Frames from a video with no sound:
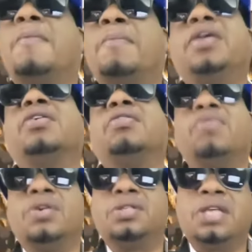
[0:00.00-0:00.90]
money
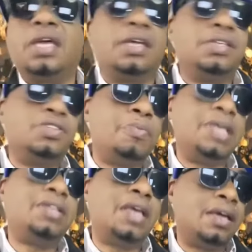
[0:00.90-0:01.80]
across getting so
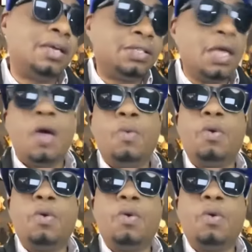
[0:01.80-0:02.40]
many things.